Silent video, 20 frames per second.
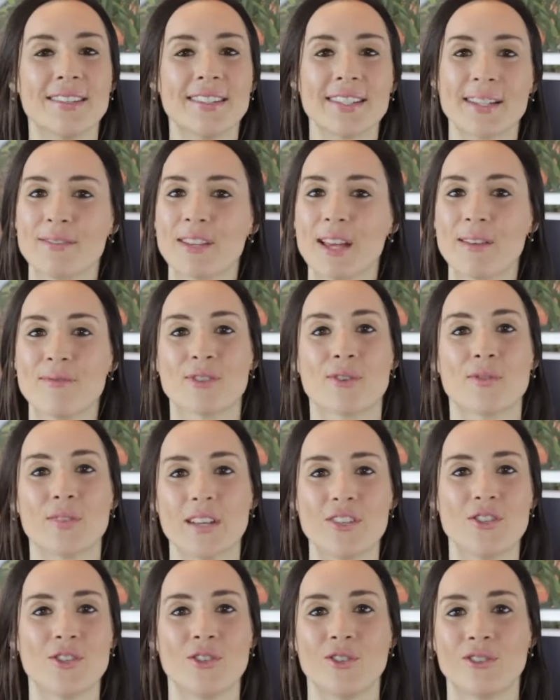sometimes
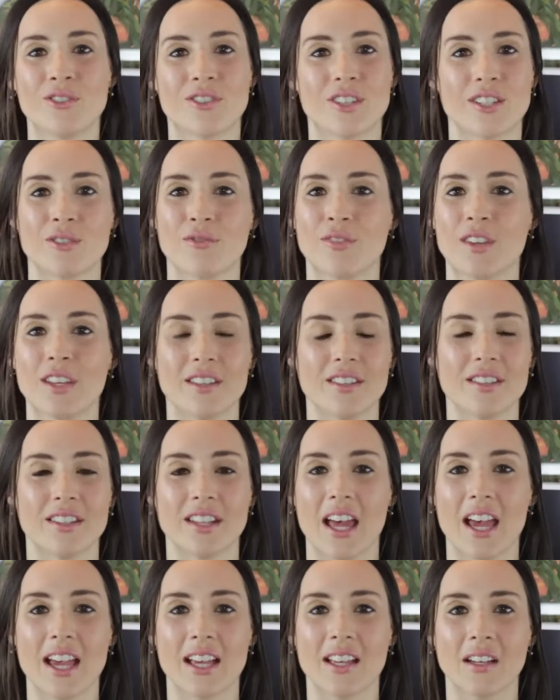green juice just feels
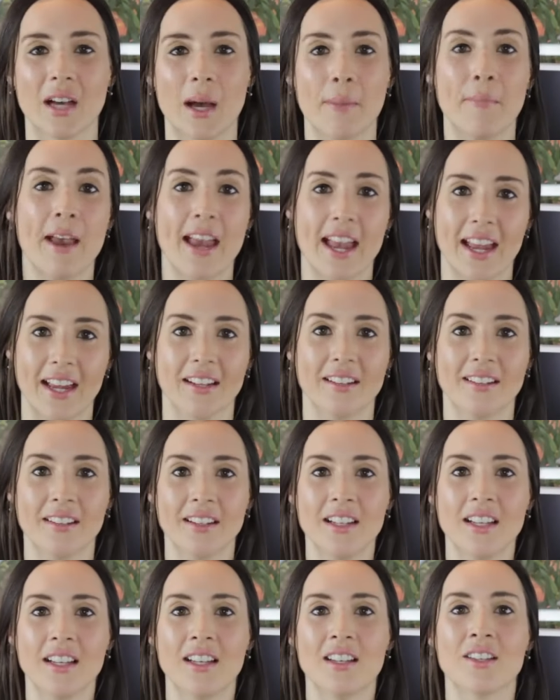like a pain.
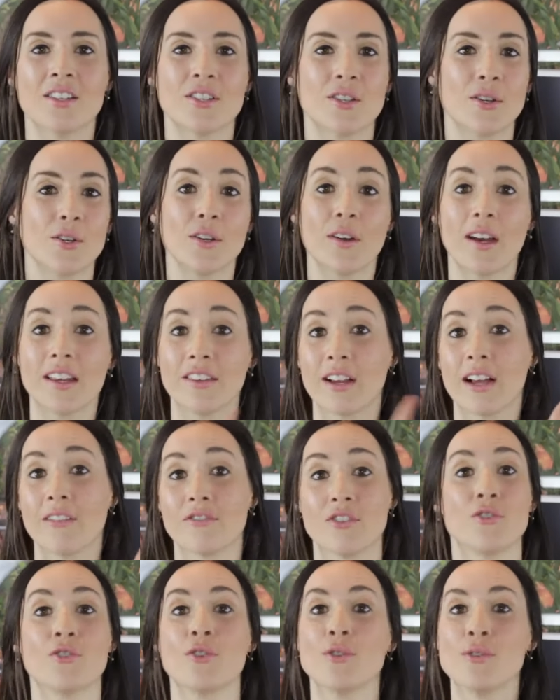So you either have
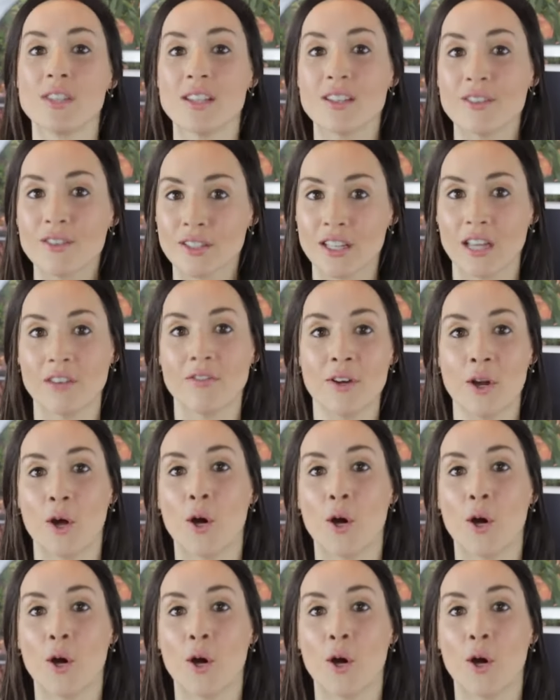to juice it yourself at